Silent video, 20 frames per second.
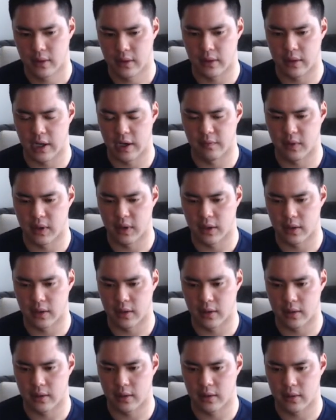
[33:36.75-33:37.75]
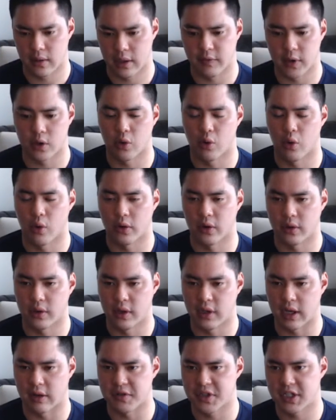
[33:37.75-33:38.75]
Every quarter you
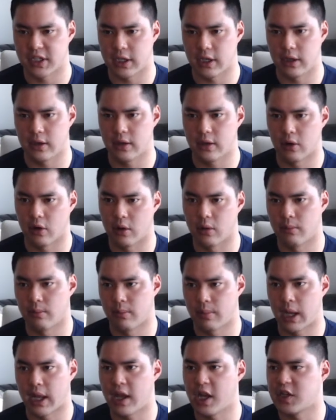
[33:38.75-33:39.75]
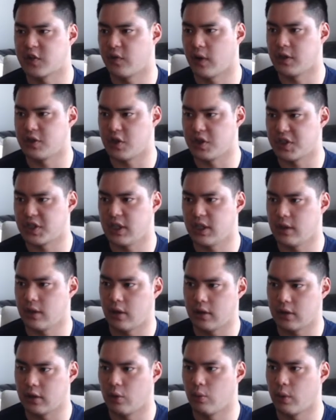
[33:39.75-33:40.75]
kind of see, or by hedge funds you see
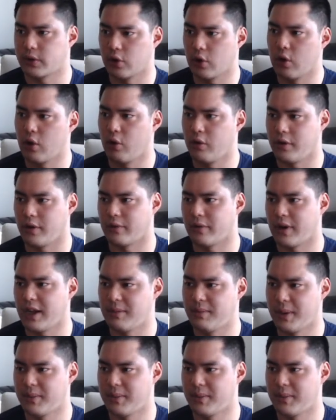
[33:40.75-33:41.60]
what they're holding, right?